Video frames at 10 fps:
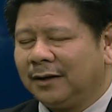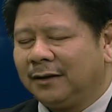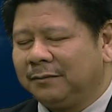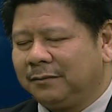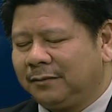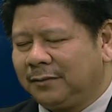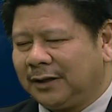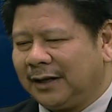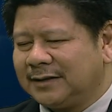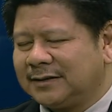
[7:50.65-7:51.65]

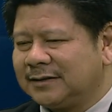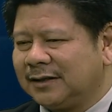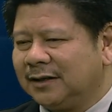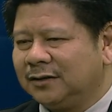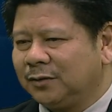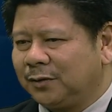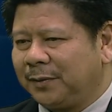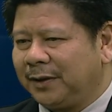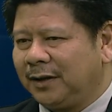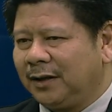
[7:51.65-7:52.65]
the lessons learned
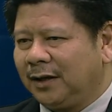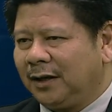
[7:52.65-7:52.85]
would be